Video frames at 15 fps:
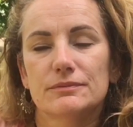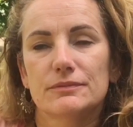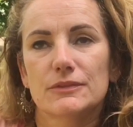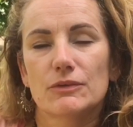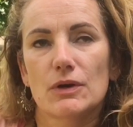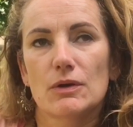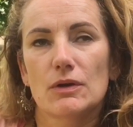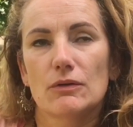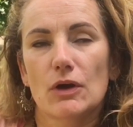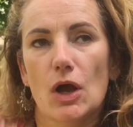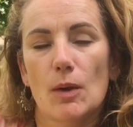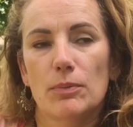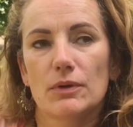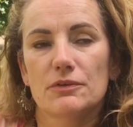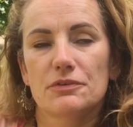Well, a
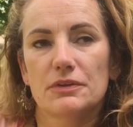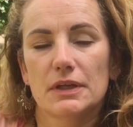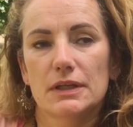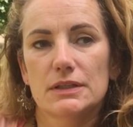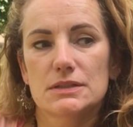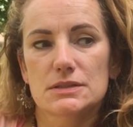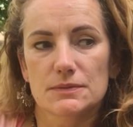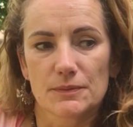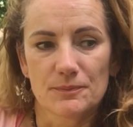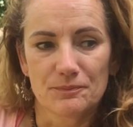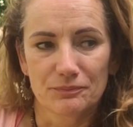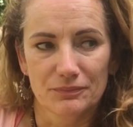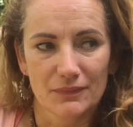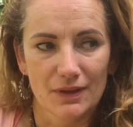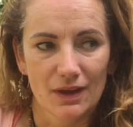couple of things.
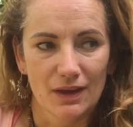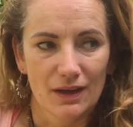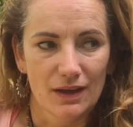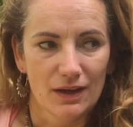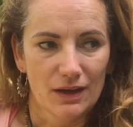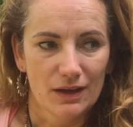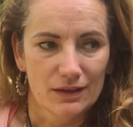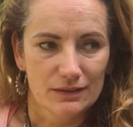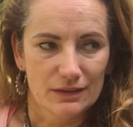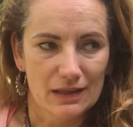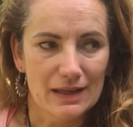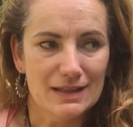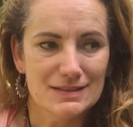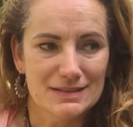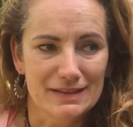The
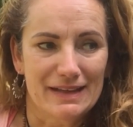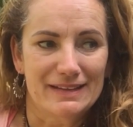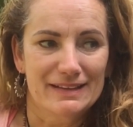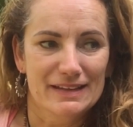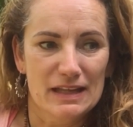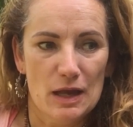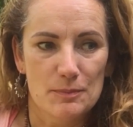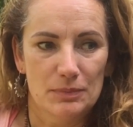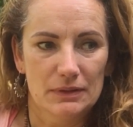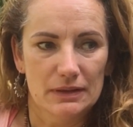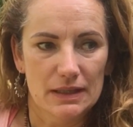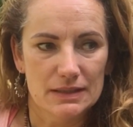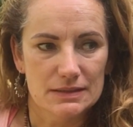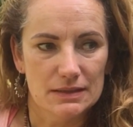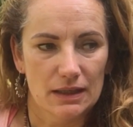last thing that happened
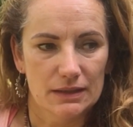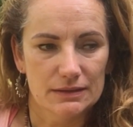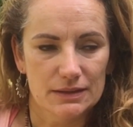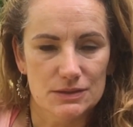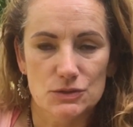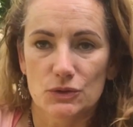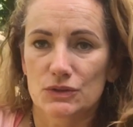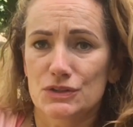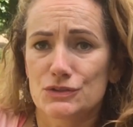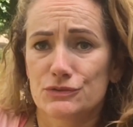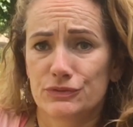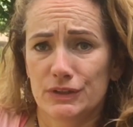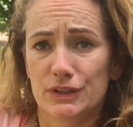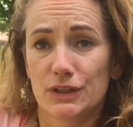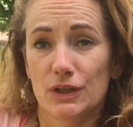last night, I saw this
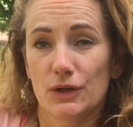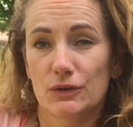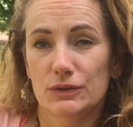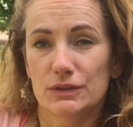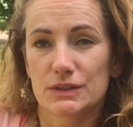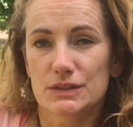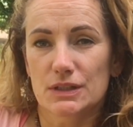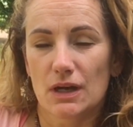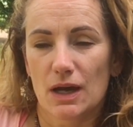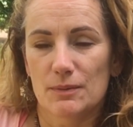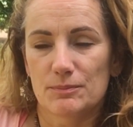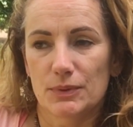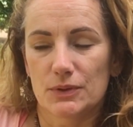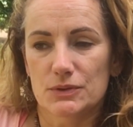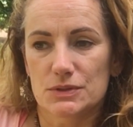video this guy
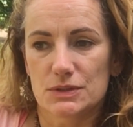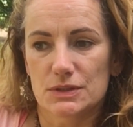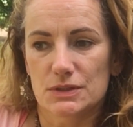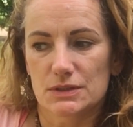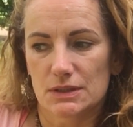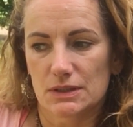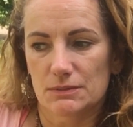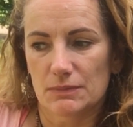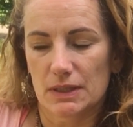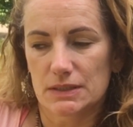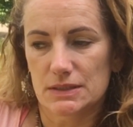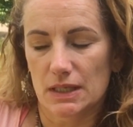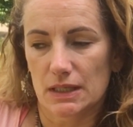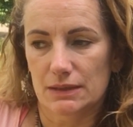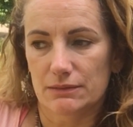posted in my
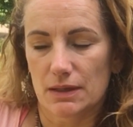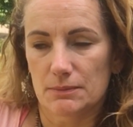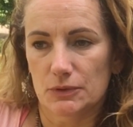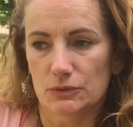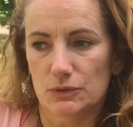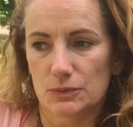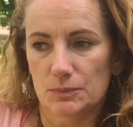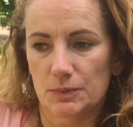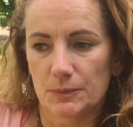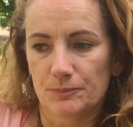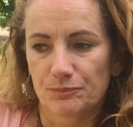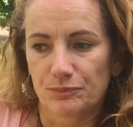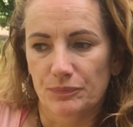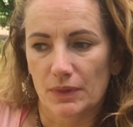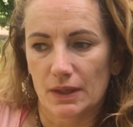Telegram group.
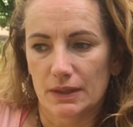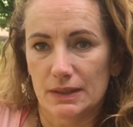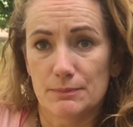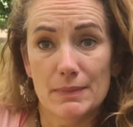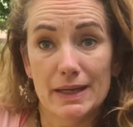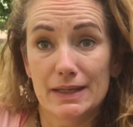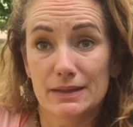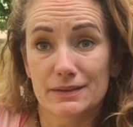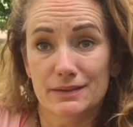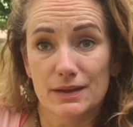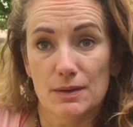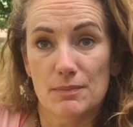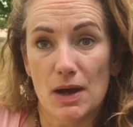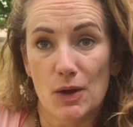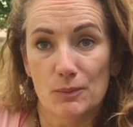He made
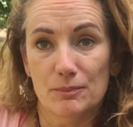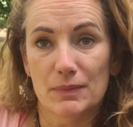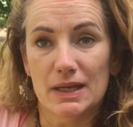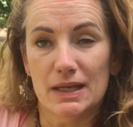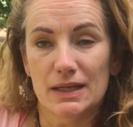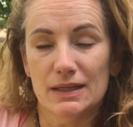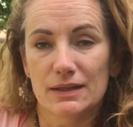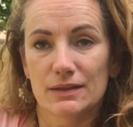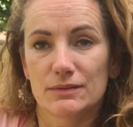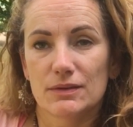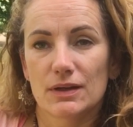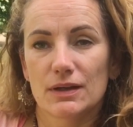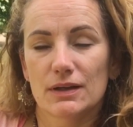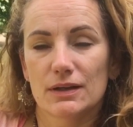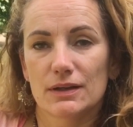about me,
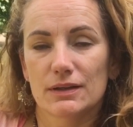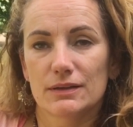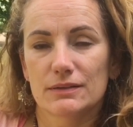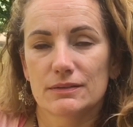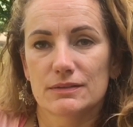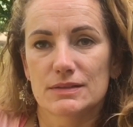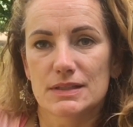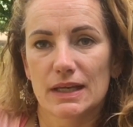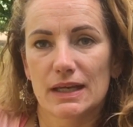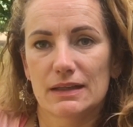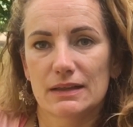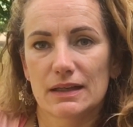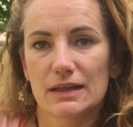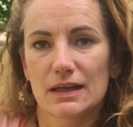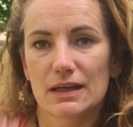
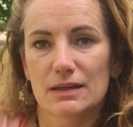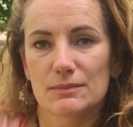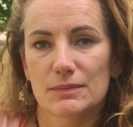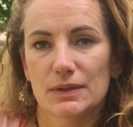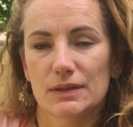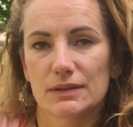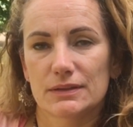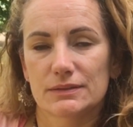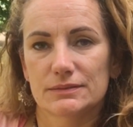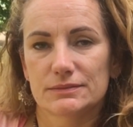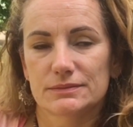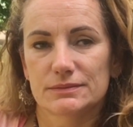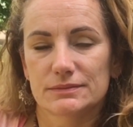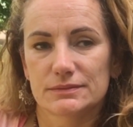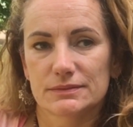saying that I'm,
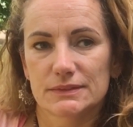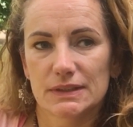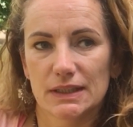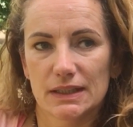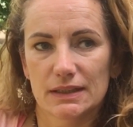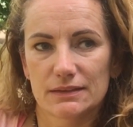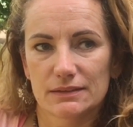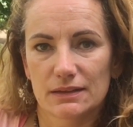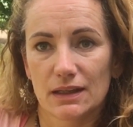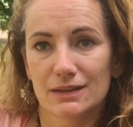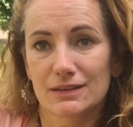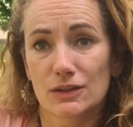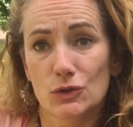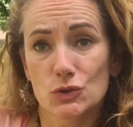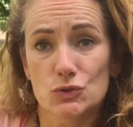like
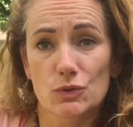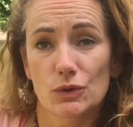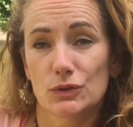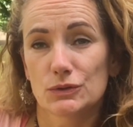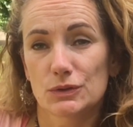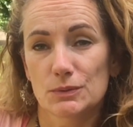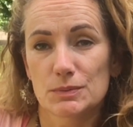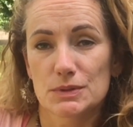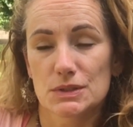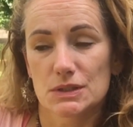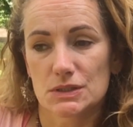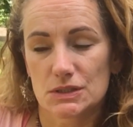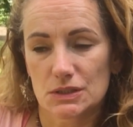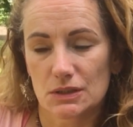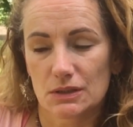the controlled
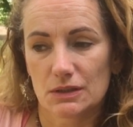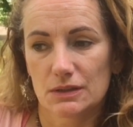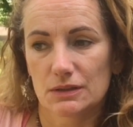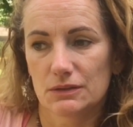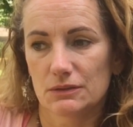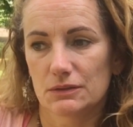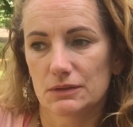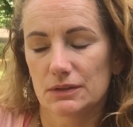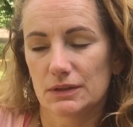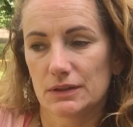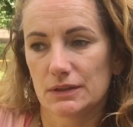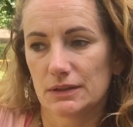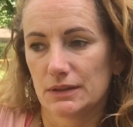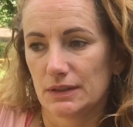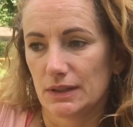opposition or the